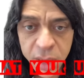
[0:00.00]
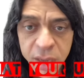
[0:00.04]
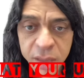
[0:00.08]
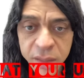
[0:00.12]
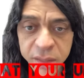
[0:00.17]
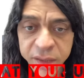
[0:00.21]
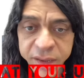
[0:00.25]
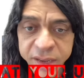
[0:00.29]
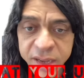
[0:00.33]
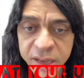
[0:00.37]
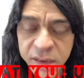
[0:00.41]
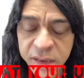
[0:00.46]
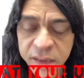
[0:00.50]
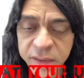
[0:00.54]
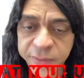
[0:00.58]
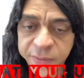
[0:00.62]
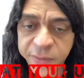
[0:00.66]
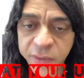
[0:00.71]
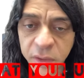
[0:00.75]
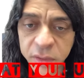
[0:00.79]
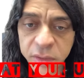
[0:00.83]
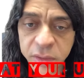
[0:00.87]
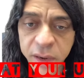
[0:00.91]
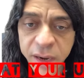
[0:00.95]
The kidneys
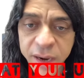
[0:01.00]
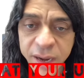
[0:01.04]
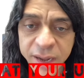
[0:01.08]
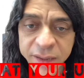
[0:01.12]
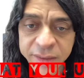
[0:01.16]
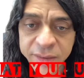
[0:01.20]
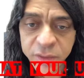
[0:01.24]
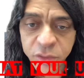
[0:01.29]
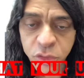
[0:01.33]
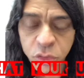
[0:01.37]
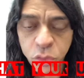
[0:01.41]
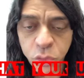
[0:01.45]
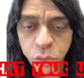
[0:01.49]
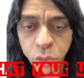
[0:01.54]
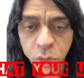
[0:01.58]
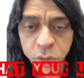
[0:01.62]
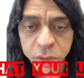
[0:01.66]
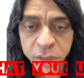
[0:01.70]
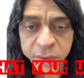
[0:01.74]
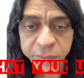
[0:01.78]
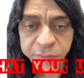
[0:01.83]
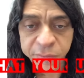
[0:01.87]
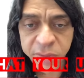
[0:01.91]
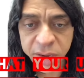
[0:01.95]
filter acids through your
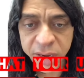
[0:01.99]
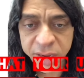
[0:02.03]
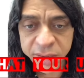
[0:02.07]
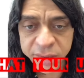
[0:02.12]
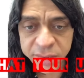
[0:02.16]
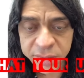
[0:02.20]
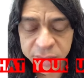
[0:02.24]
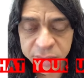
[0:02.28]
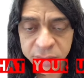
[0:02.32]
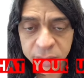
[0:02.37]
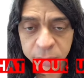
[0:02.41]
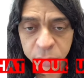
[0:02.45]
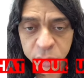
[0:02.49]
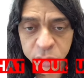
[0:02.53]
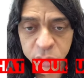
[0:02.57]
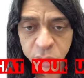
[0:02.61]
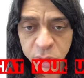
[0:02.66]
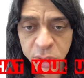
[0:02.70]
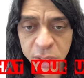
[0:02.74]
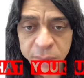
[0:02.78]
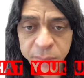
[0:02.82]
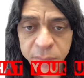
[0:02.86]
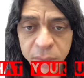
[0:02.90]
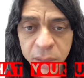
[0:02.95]
lymphatic system. So
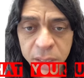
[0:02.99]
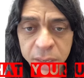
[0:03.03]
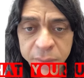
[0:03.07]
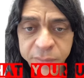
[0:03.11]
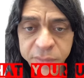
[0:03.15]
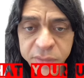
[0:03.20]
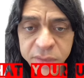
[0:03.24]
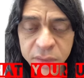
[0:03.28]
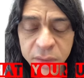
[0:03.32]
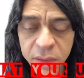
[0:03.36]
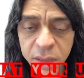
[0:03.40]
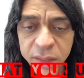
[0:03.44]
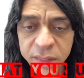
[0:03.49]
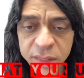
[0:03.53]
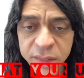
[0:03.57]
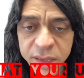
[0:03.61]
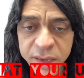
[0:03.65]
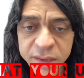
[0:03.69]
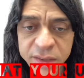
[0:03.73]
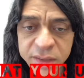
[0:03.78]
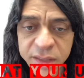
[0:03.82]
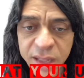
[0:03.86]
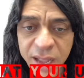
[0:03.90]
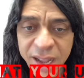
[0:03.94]
your lymph
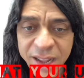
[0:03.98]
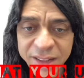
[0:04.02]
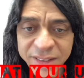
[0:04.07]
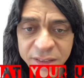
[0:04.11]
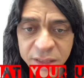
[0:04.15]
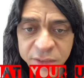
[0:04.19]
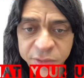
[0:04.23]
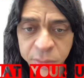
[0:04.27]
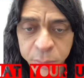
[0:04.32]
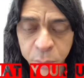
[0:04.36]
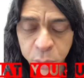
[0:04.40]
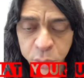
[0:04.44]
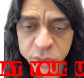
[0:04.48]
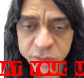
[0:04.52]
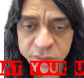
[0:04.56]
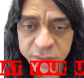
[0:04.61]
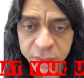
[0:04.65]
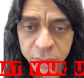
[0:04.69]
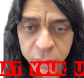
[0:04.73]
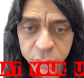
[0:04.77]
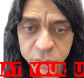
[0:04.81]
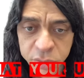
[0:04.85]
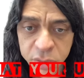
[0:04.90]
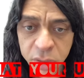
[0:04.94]
takes acids from your
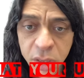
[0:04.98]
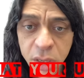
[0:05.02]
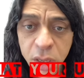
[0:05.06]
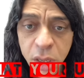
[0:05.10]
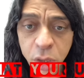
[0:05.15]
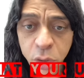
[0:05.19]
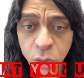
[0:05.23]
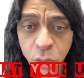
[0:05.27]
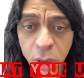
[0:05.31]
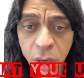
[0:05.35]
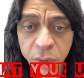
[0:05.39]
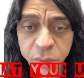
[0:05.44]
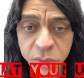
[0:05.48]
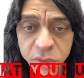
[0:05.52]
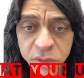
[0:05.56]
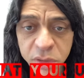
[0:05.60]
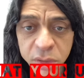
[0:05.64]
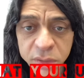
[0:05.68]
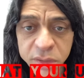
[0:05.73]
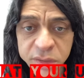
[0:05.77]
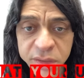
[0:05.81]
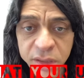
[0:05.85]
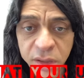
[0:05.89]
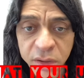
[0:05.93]
cells, your 100
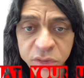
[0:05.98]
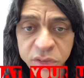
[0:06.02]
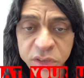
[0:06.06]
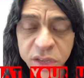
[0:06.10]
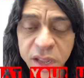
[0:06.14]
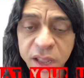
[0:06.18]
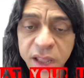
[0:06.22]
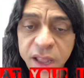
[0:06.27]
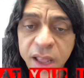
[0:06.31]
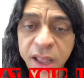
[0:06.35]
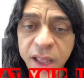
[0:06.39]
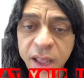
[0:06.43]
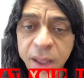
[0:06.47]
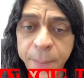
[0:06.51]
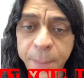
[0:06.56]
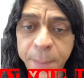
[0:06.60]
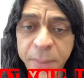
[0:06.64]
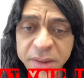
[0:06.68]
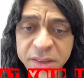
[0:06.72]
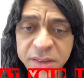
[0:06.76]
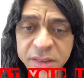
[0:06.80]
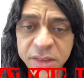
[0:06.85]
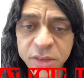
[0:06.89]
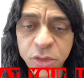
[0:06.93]
trillion cells, and
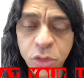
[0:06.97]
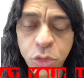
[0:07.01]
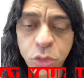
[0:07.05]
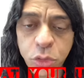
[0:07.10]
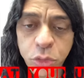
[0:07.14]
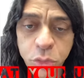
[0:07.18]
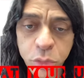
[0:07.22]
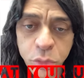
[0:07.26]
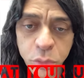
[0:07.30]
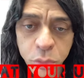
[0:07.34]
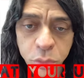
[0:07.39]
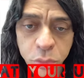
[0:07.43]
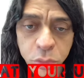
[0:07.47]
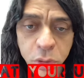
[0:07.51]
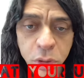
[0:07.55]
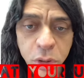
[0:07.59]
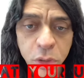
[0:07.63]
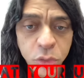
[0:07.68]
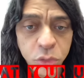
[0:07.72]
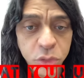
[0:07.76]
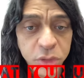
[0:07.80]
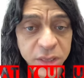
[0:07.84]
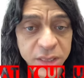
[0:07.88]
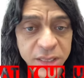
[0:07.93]
passes it through
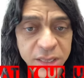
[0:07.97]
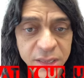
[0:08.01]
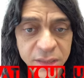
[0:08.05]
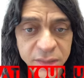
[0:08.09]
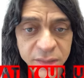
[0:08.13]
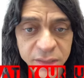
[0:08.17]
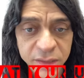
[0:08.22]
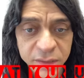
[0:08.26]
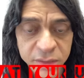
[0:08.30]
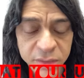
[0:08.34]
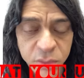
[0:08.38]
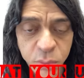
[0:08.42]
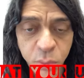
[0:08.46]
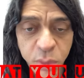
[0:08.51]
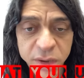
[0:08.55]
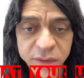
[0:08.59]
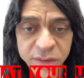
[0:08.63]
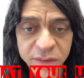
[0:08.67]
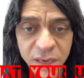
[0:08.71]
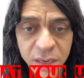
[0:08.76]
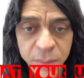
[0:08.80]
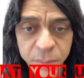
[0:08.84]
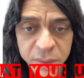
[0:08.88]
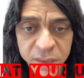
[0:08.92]
to the kidneys, where it's
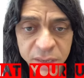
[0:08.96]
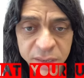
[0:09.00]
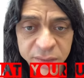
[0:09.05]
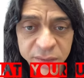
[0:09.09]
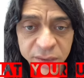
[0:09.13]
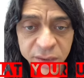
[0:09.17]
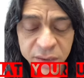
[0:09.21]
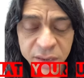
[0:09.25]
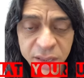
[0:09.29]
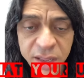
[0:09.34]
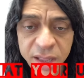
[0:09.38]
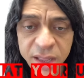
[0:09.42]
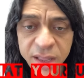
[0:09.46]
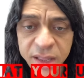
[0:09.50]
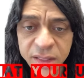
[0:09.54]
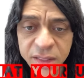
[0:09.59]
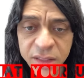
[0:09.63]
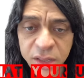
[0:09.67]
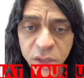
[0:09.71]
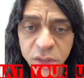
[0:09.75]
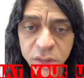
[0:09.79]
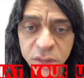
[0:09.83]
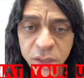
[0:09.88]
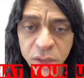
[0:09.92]
eliminated.
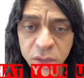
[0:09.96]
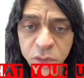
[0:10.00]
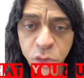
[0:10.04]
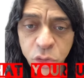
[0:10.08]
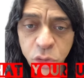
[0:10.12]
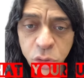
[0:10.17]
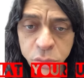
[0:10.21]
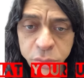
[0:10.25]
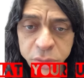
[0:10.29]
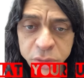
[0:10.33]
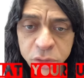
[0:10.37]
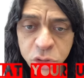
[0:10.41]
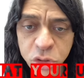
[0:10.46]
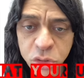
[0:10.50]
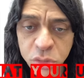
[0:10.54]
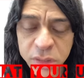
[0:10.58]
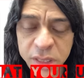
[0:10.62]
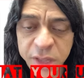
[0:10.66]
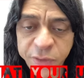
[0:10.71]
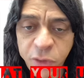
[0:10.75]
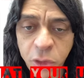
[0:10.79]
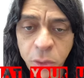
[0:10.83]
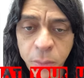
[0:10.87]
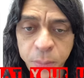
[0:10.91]
The urine should
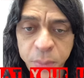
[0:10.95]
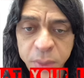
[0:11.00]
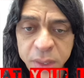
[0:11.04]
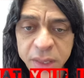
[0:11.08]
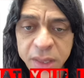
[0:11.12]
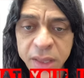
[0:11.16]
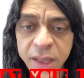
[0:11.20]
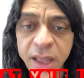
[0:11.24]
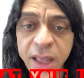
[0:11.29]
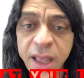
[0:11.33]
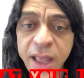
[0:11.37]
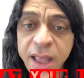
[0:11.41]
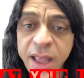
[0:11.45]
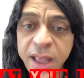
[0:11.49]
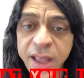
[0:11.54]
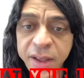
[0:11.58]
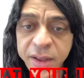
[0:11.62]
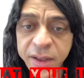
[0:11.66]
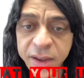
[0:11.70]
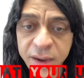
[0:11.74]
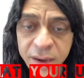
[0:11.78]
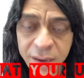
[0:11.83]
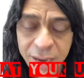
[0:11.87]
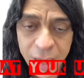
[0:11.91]
therefore be
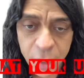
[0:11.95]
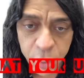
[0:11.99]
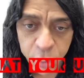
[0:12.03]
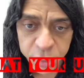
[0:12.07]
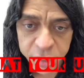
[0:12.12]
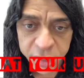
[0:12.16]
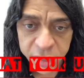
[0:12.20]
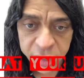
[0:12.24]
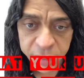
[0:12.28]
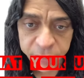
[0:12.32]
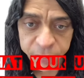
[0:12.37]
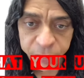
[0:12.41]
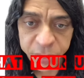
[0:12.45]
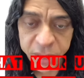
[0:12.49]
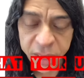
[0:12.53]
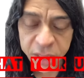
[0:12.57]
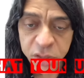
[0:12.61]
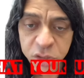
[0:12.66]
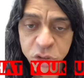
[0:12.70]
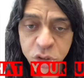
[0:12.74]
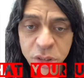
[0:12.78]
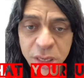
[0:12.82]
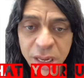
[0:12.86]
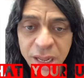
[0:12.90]
cloudy, and
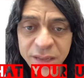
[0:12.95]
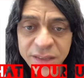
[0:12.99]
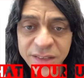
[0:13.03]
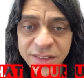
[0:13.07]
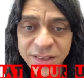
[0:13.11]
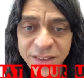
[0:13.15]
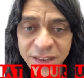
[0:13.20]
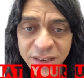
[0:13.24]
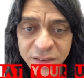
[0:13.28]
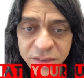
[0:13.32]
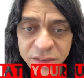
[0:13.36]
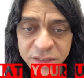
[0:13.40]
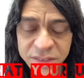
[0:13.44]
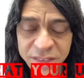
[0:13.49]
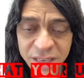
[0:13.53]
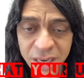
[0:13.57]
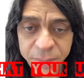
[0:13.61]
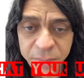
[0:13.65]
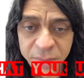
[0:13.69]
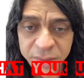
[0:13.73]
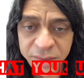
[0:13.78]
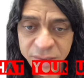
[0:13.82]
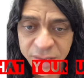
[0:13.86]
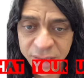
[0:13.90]
it should have
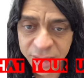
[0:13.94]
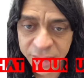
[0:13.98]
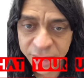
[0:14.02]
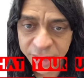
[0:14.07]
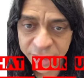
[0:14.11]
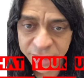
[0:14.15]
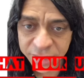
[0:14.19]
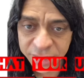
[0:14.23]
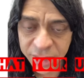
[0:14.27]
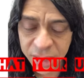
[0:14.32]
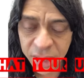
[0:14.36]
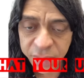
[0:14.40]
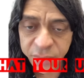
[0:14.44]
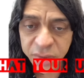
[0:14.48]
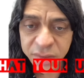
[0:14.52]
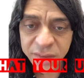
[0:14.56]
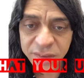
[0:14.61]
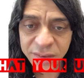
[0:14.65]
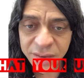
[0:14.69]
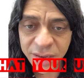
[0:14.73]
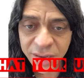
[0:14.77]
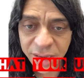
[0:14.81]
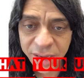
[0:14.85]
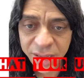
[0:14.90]
sediment in it. If
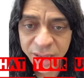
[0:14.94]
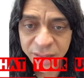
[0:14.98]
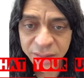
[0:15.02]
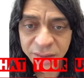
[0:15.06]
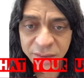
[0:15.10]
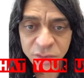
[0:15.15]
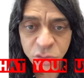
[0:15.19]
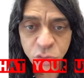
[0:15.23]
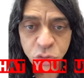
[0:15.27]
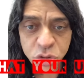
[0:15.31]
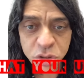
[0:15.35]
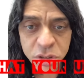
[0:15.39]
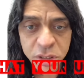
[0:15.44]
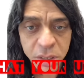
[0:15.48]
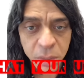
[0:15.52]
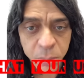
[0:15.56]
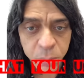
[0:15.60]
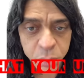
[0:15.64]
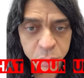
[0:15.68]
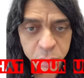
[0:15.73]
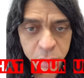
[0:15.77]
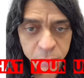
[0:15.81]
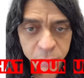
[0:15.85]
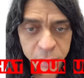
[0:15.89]
it's clear, that's usually a
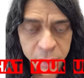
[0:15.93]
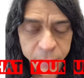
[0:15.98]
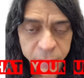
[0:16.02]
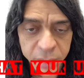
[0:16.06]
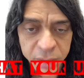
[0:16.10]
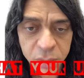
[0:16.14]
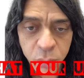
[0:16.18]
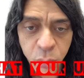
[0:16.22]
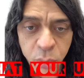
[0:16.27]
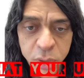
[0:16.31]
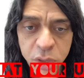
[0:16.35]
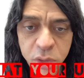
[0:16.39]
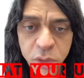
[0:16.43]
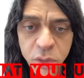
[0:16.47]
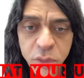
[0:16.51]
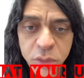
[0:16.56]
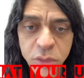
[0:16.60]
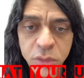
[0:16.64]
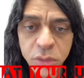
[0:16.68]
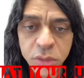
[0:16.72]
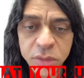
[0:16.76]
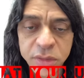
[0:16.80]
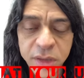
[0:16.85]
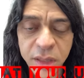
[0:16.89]
problem. And the way
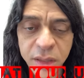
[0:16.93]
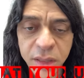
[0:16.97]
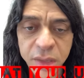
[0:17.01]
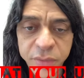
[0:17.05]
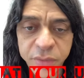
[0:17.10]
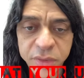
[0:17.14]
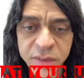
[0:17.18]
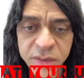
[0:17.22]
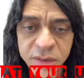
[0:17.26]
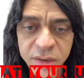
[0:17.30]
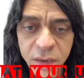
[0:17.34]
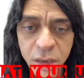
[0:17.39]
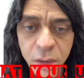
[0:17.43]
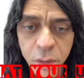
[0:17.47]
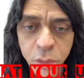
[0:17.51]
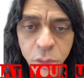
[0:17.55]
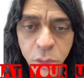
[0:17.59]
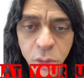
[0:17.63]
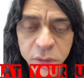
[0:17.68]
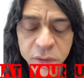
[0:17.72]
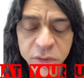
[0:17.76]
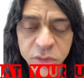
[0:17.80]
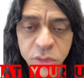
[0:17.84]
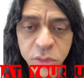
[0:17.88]
to tell if it's clear or
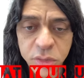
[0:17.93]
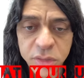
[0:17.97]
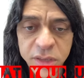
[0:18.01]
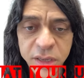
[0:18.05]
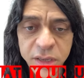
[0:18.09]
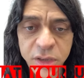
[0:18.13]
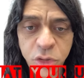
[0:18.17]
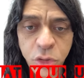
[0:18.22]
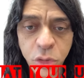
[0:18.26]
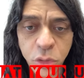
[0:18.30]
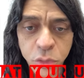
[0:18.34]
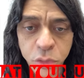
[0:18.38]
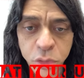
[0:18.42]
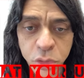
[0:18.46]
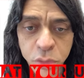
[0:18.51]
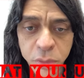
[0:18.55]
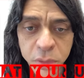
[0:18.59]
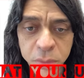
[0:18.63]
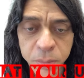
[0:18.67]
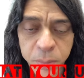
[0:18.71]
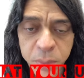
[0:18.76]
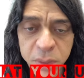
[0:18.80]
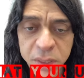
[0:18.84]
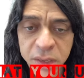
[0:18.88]
not is to take your
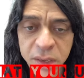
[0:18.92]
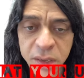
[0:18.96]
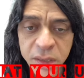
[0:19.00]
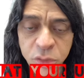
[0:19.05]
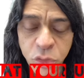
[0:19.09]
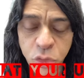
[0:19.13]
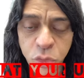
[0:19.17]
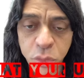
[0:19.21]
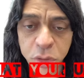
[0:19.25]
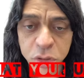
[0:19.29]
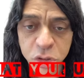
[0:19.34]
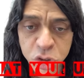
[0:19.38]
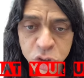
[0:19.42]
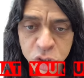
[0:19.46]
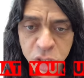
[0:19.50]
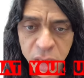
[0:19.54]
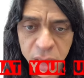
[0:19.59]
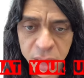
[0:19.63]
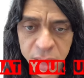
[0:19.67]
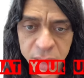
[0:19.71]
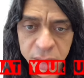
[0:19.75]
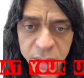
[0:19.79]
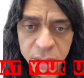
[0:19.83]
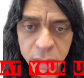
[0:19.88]
urine, pee into a
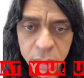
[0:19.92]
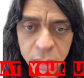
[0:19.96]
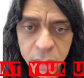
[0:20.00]
jar,